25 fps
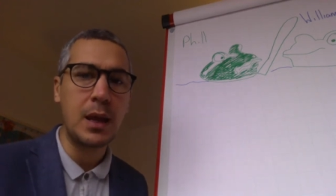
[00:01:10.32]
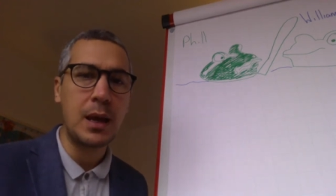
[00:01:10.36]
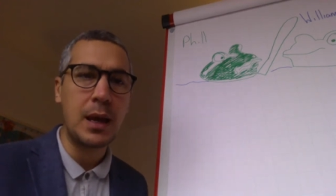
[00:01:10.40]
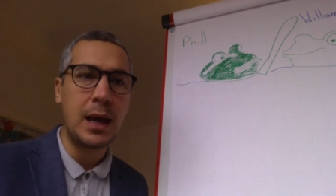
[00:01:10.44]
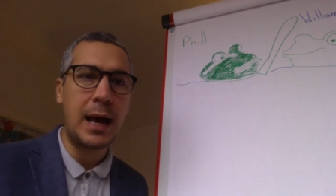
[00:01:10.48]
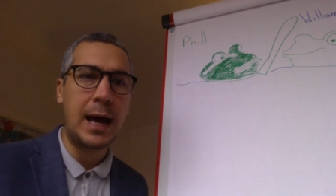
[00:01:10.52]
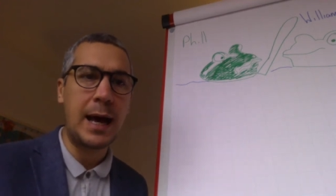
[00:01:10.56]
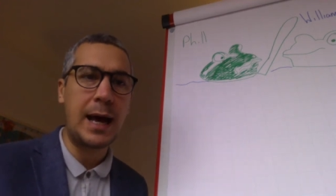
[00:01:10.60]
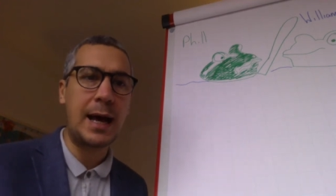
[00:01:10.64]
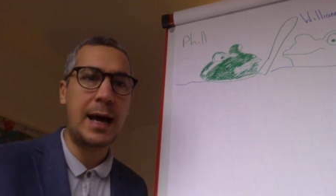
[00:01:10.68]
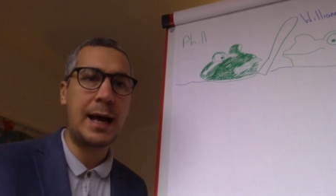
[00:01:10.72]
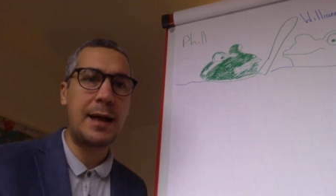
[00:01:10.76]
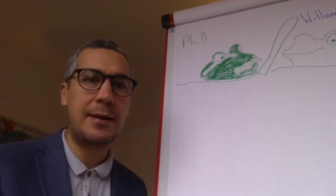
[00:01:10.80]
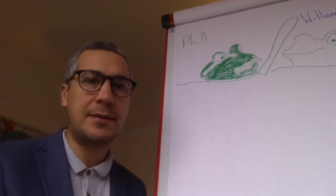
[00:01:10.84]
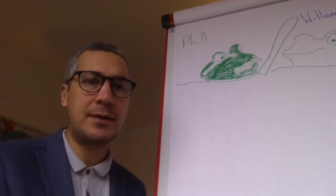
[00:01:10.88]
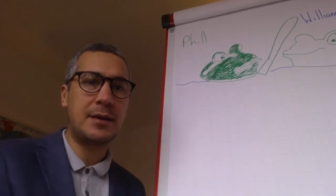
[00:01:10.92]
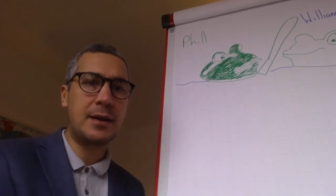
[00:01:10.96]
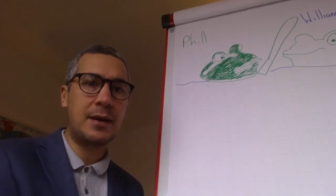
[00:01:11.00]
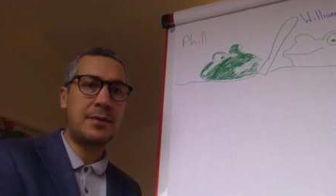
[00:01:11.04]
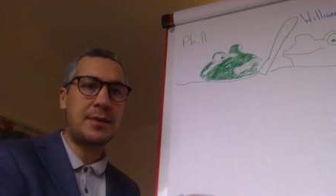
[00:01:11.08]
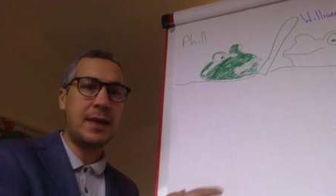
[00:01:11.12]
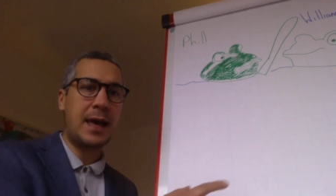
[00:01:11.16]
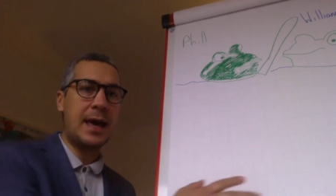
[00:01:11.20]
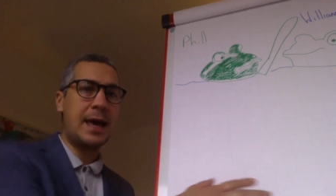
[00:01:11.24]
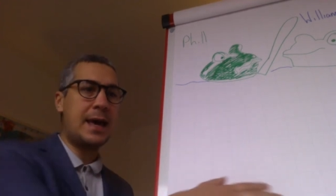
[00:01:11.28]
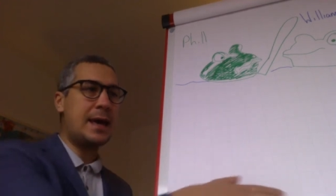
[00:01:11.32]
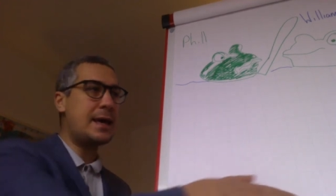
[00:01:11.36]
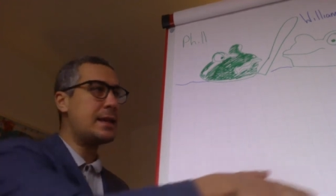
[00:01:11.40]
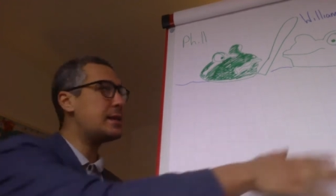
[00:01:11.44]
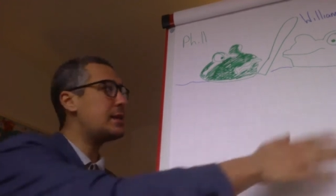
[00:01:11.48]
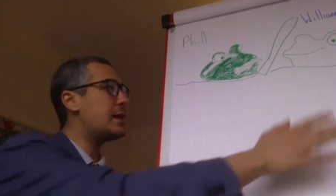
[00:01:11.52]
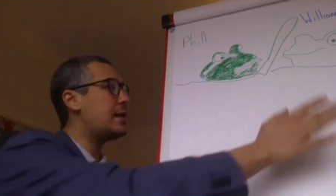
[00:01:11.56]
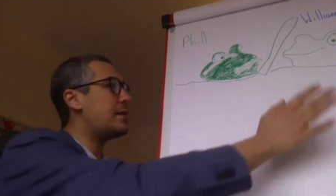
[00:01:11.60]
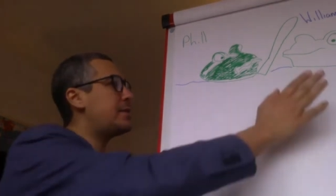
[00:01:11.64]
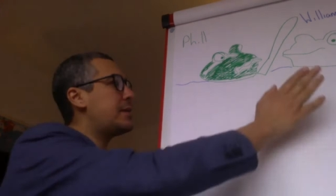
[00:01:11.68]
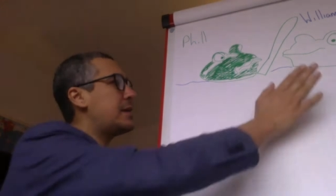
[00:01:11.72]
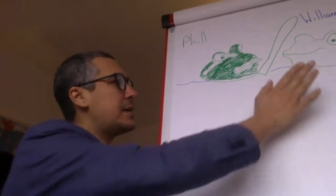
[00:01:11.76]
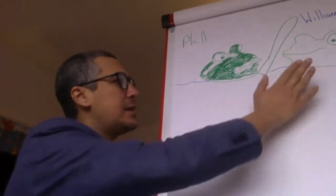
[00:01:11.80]
And then
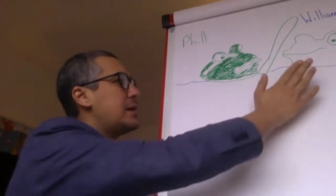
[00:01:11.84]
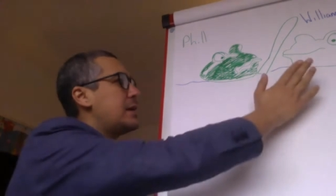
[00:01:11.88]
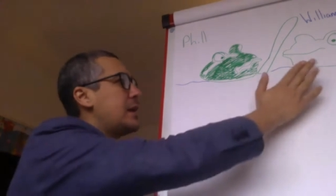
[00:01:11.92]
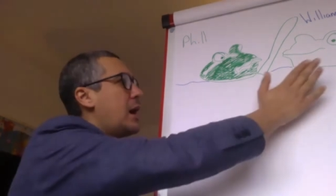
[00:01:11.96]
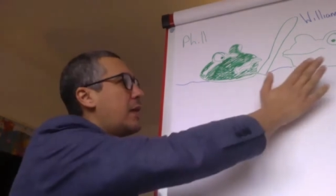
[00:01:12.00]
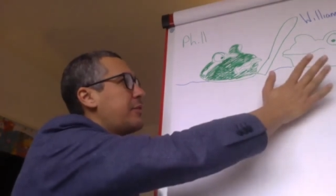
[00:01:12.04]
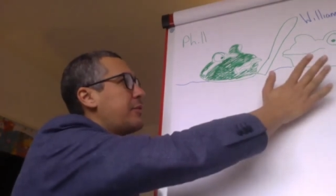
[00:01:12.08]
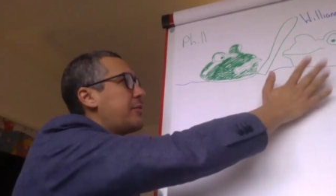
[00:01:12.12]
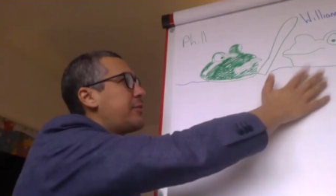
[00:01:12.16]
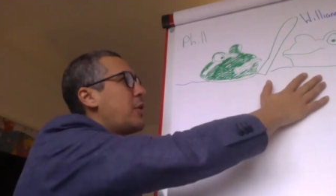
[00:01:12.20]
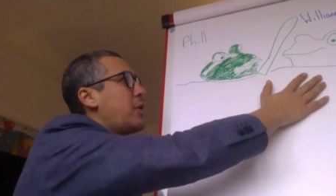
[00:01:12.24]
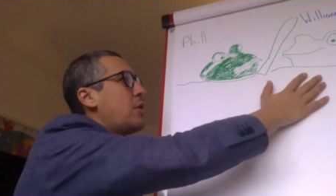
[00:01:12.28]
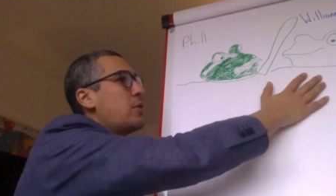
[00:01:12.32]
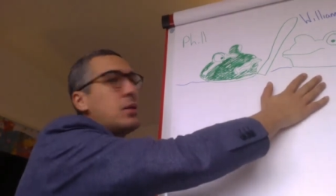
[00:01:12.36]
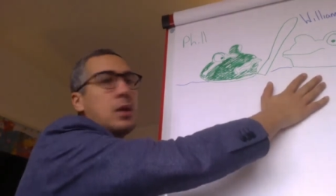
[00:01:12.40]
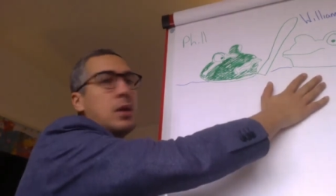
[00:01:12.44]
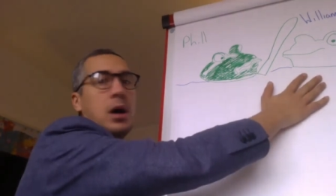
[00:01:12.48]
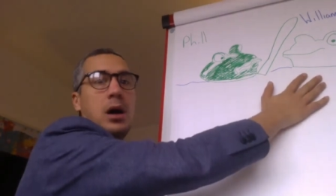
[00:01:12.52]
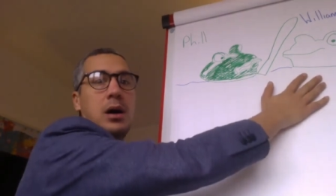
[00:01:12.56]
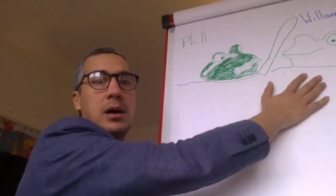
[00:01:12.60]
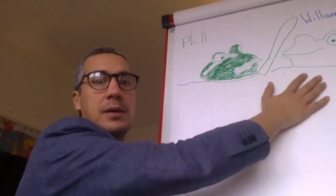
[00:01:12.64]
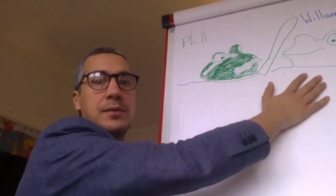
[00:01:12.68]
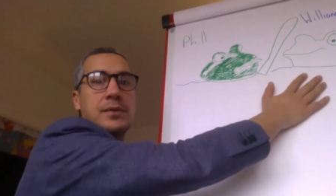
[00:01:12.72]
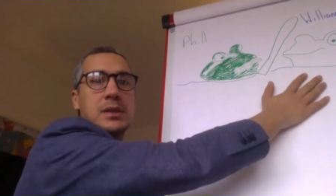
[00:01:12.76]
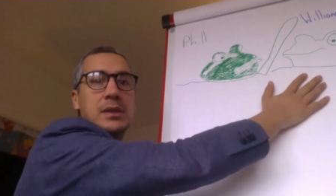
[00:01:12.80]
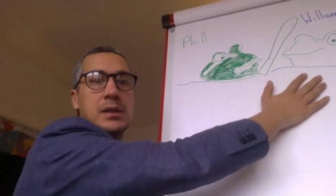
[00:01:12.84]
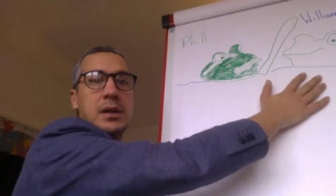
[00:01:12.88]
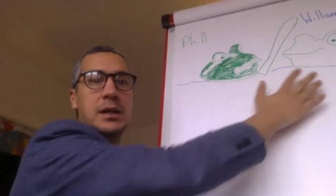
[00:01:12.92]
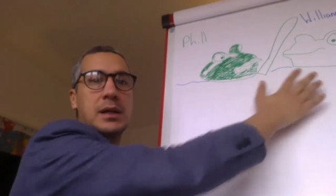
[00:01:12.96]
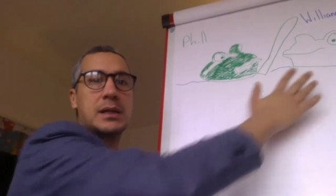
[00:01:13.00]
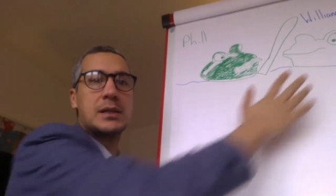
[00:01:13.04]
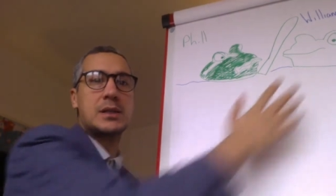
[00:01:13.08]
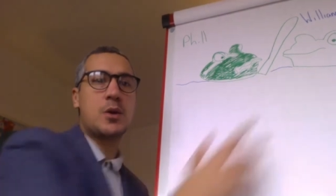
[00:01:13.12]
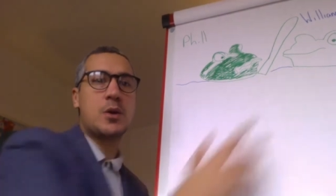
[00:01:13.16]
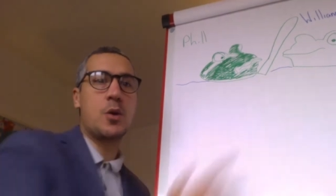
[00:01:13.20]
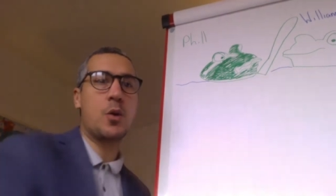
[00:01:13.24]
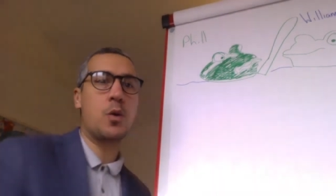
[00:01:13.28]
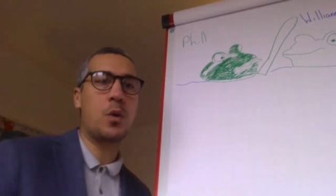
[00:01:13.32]
the other frog, I've decided to
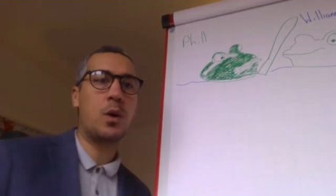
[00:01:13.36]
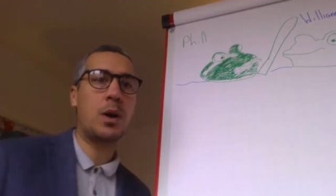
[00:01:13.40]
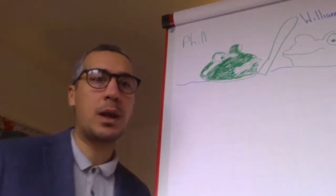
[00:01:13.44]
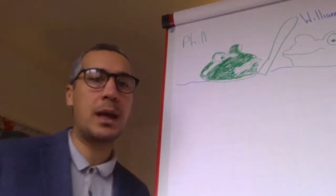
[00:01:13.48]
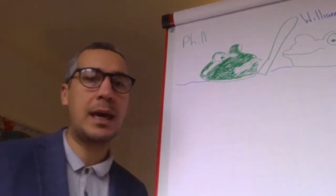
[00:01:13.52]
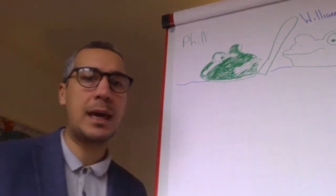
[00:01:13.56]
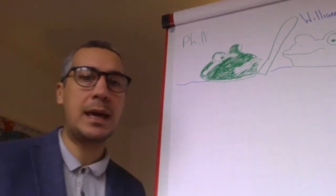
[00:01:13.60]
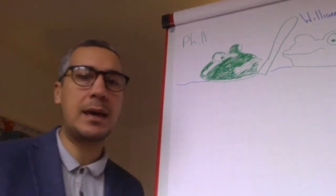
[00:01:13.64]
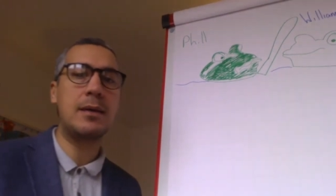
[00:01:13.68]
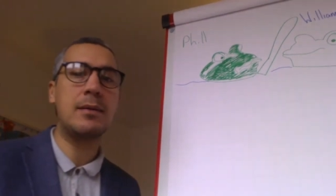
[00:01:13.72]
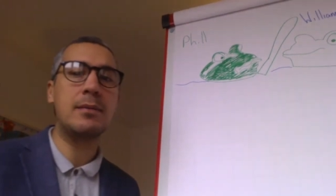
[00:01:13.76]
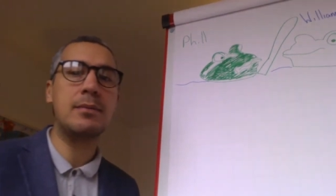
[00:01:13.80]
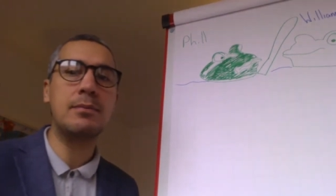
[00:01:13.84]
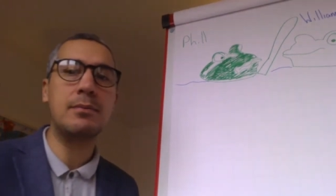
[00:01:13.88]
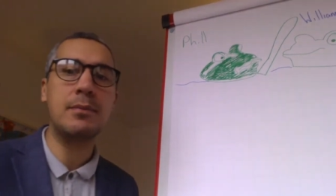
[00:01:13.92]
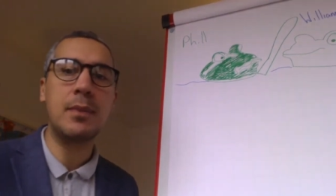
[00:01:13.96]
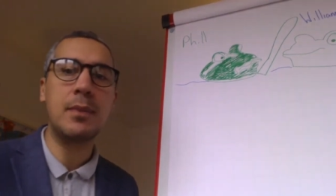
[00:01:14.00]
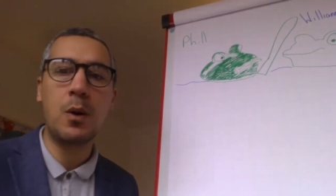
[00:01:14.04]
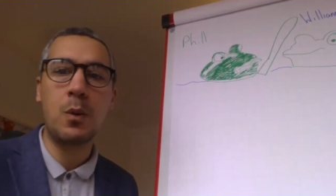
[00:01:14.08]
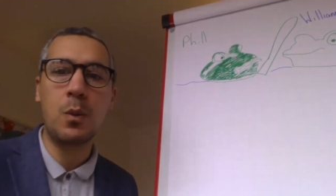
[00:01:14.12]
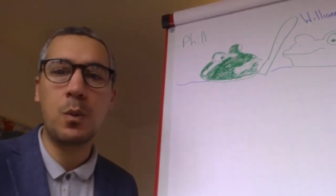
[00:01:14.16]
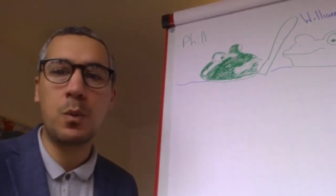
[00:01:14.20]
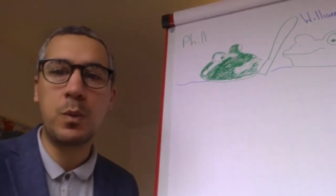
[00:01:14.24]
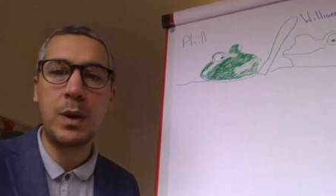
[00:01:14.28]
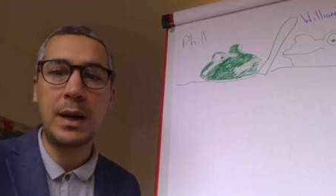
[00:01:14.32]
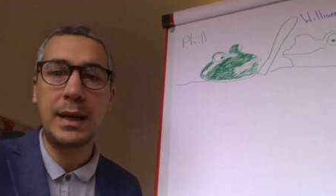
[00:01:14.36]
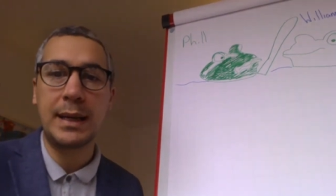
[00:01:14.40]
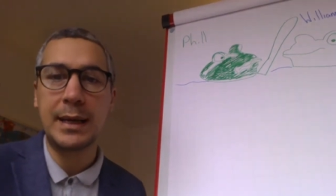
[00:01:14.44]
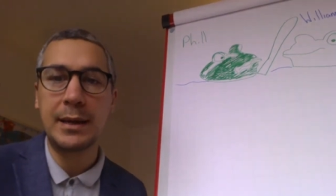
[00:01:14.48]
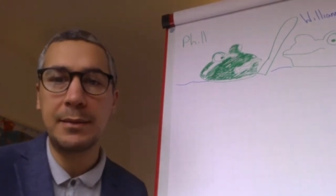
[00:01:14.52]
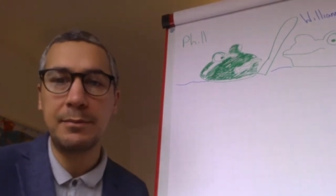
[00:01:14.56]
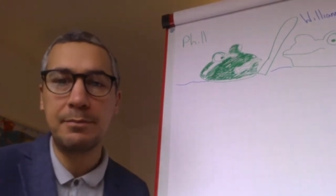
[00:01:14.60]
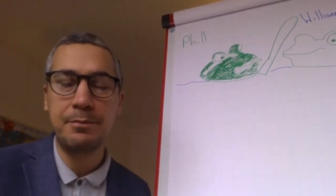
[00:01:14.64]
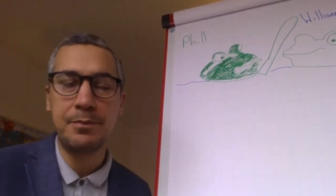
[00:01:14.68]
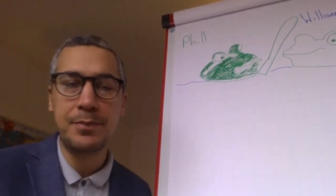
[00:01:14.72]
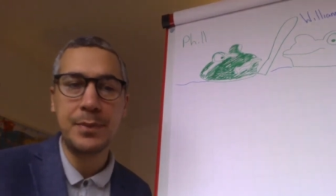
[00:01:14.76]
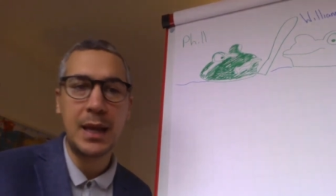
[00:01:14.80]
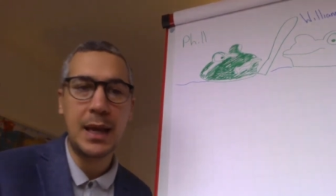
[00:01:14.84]
call him
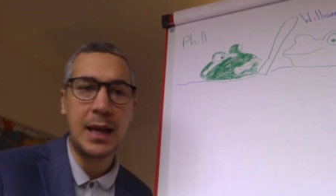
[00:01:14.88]
William,